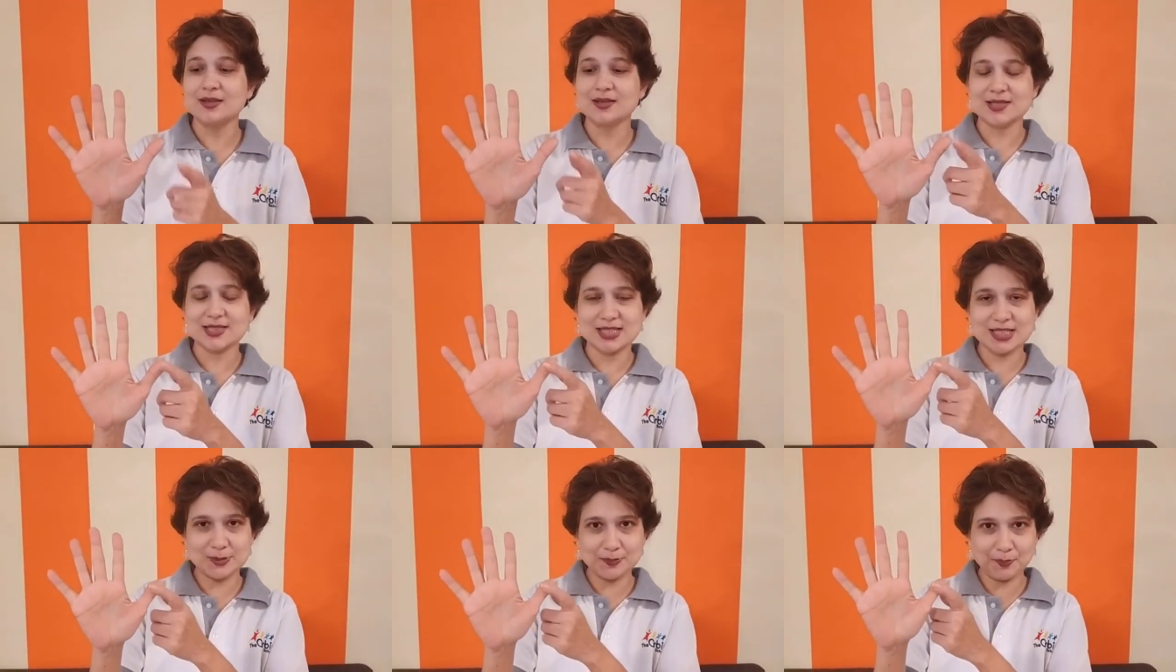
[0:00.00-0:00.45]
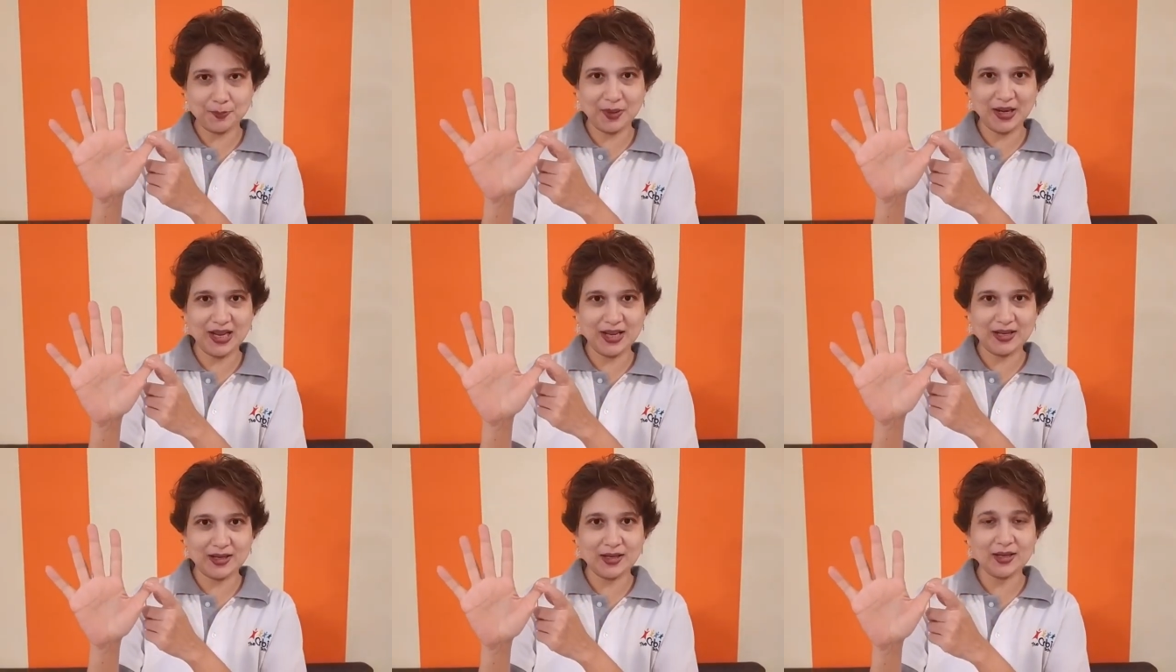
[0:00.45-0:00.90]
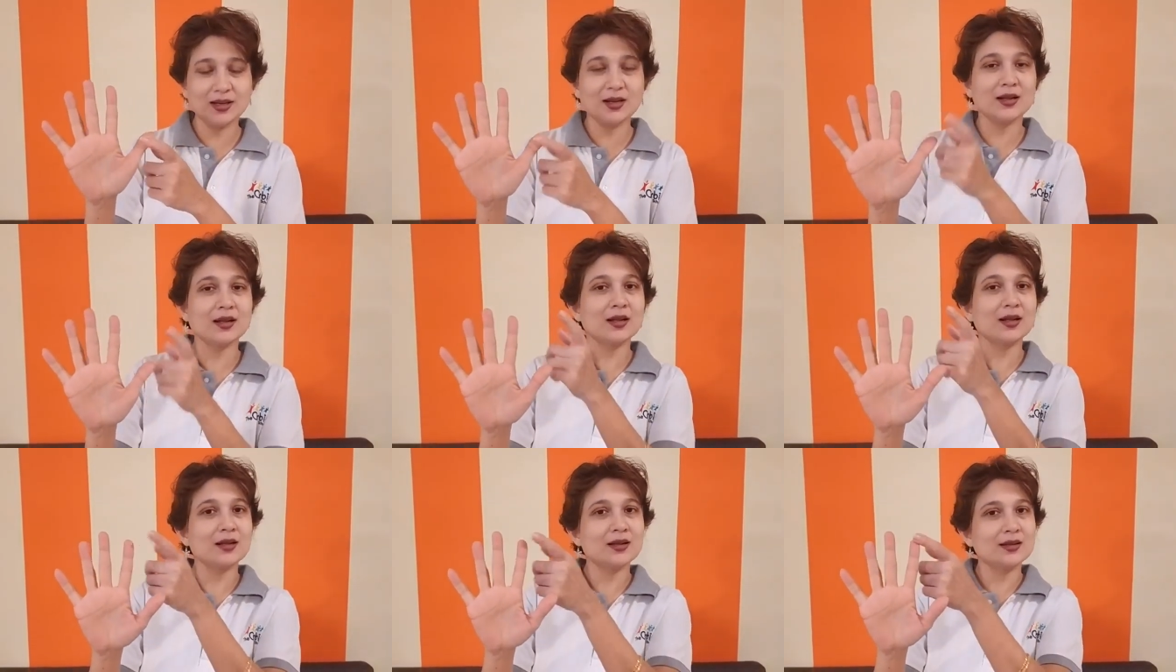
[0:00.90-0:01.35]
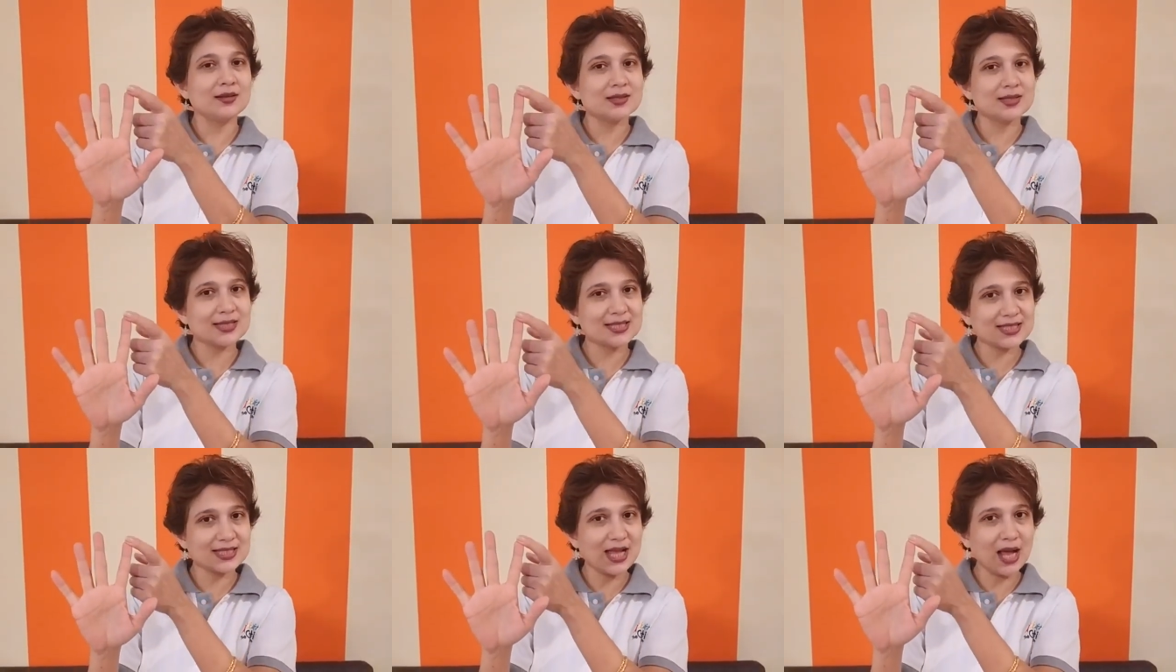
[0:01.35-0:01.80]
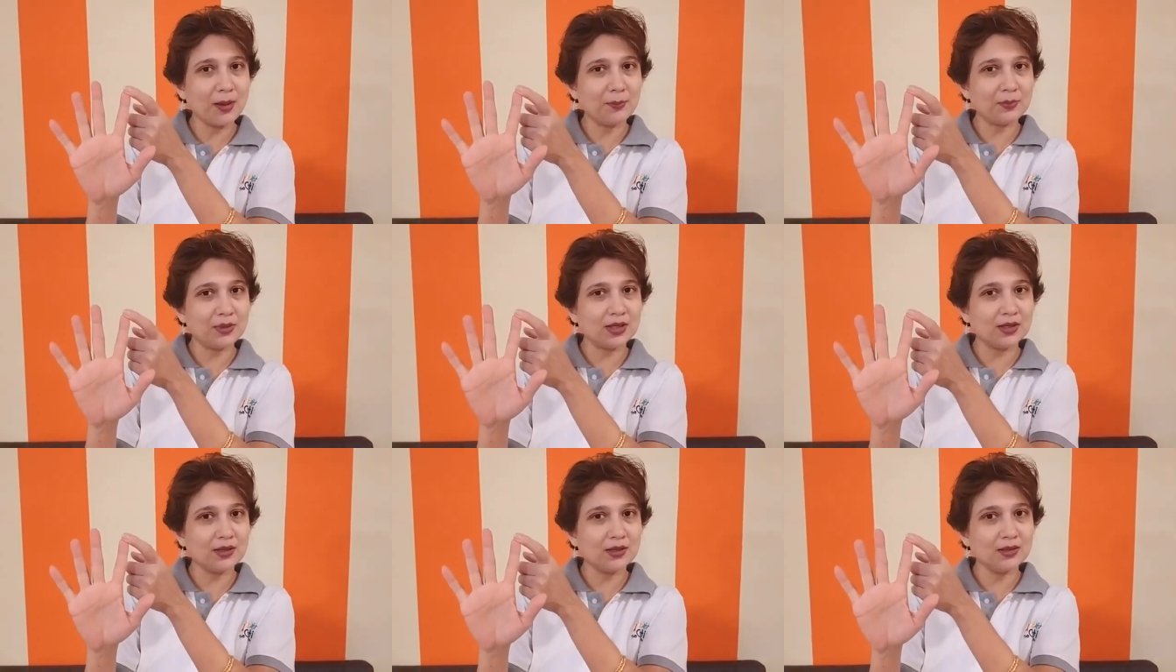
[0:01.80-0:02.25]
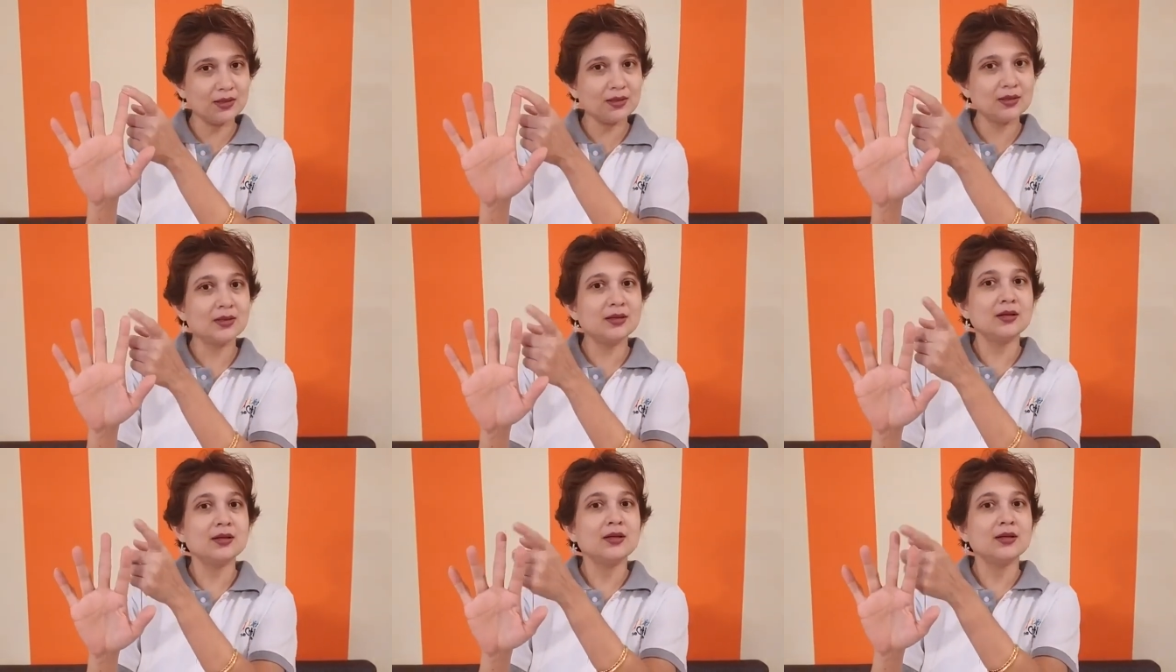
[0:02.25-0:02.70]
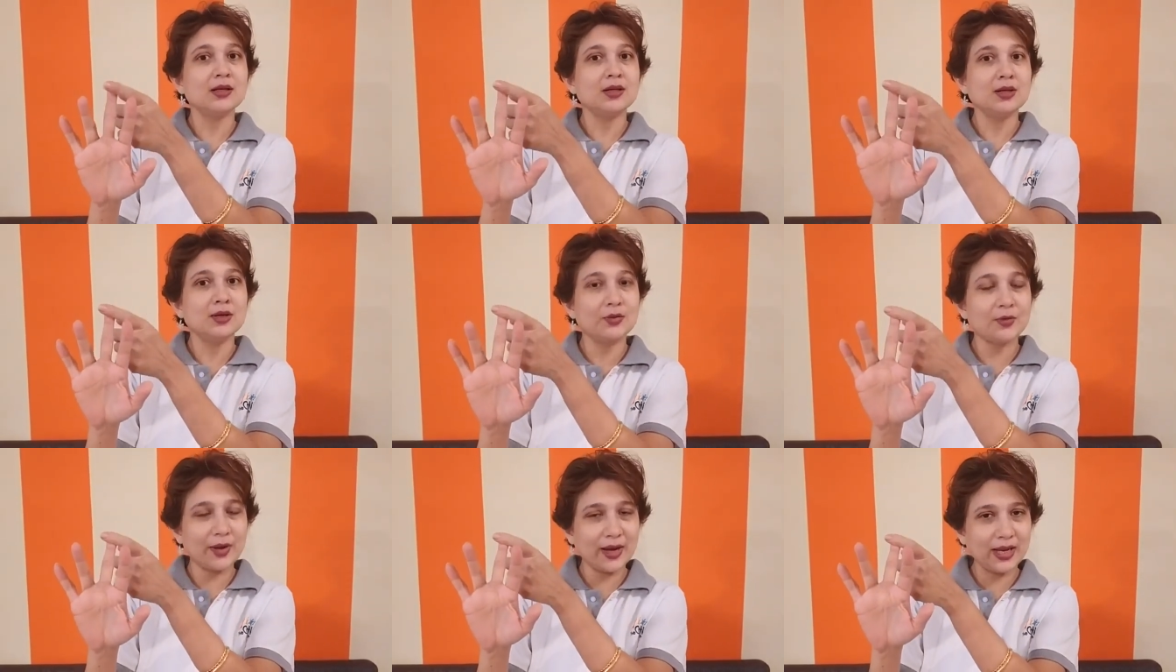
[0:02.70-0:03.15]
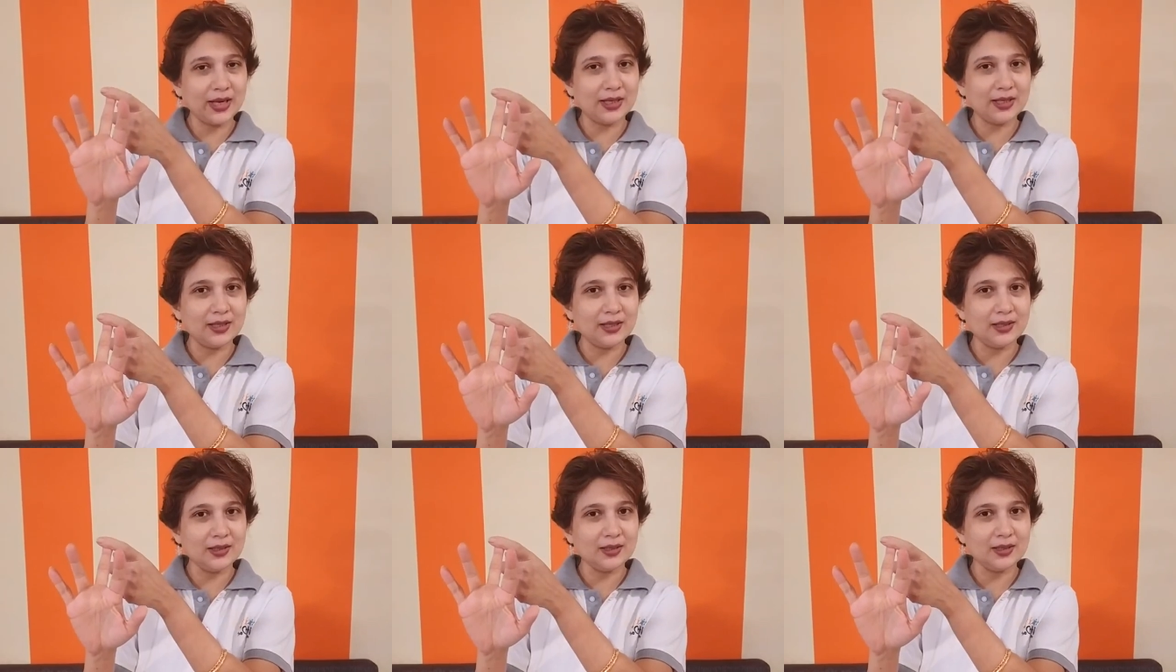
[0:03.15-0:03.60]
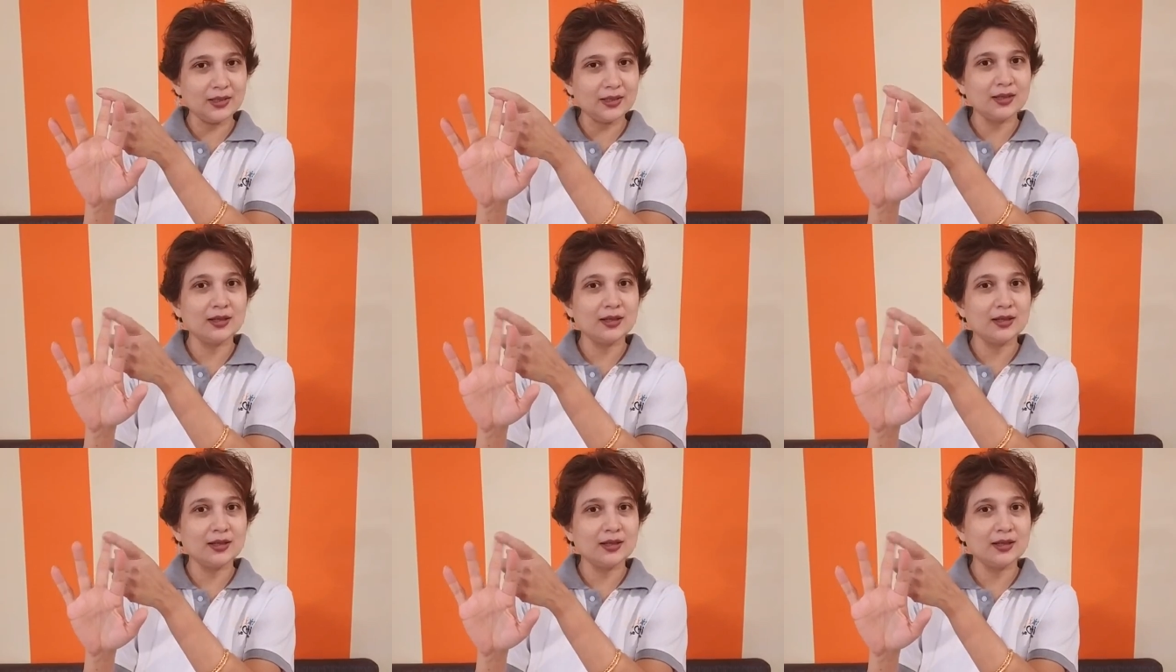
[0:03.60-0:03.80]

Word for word: Spring, summer, rainy,